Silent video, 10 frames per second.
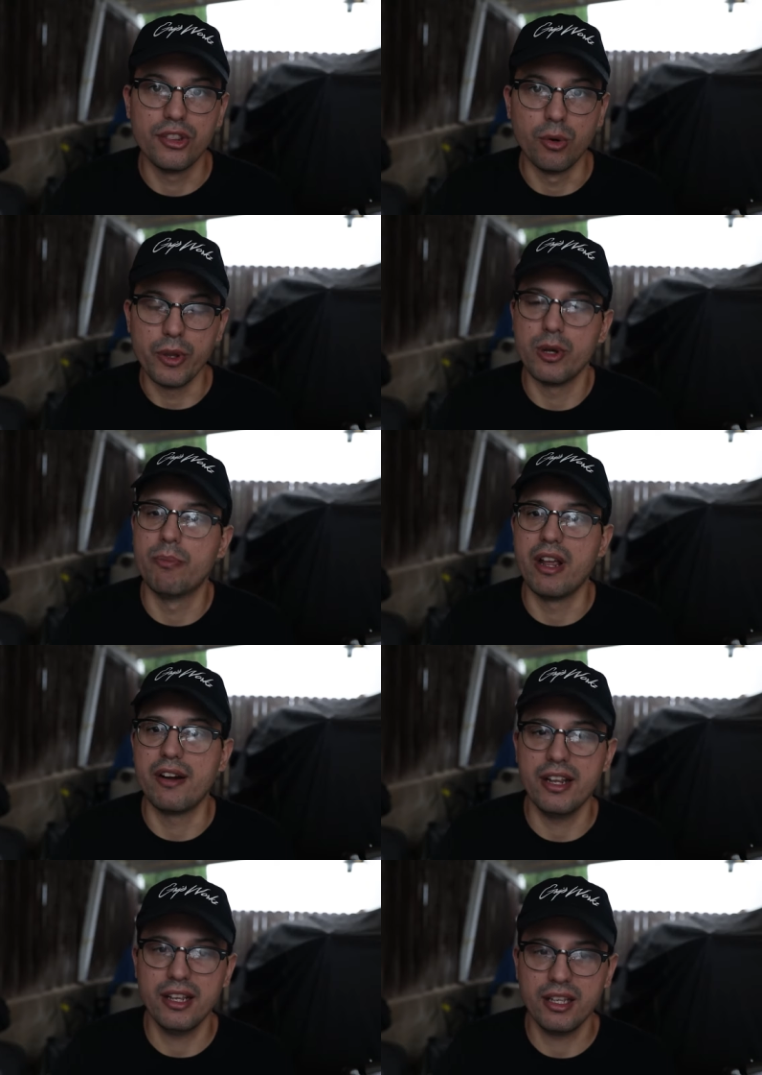the wheel
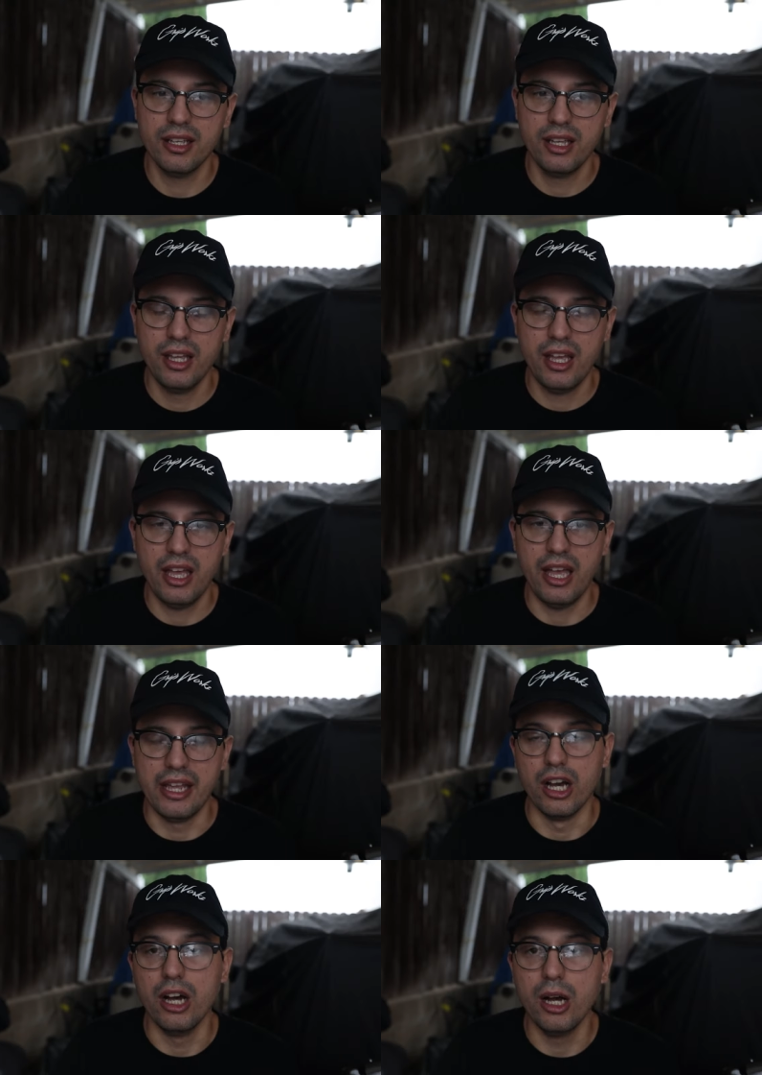bearing
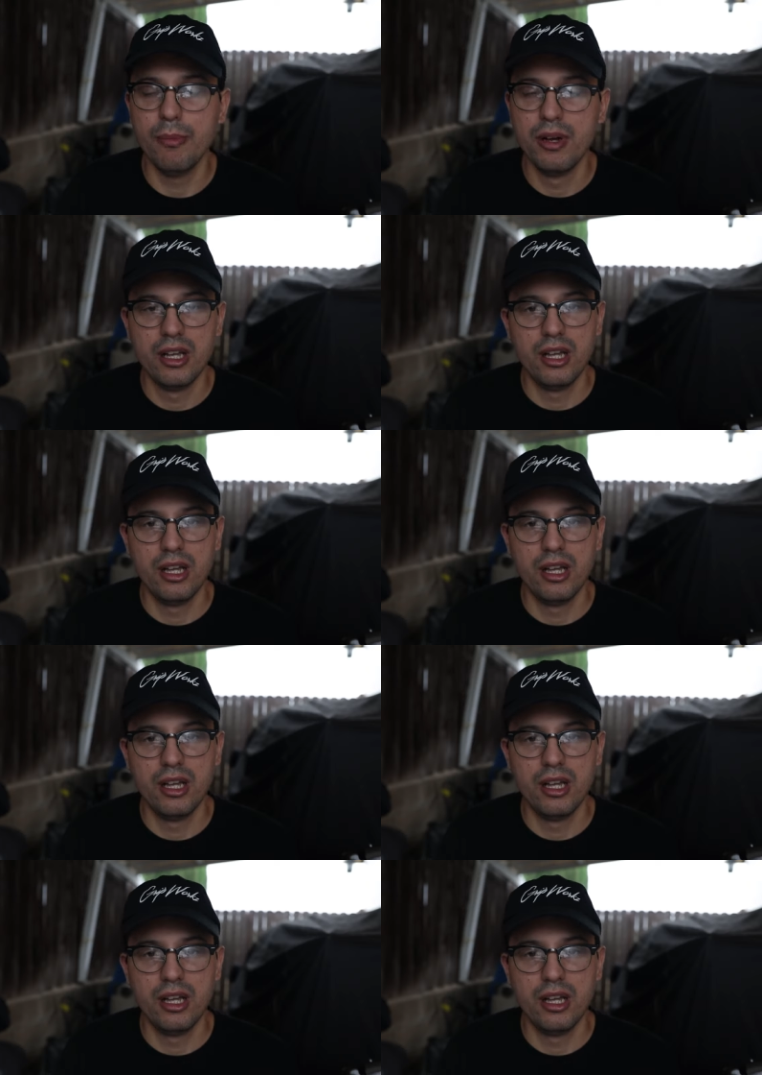and hub,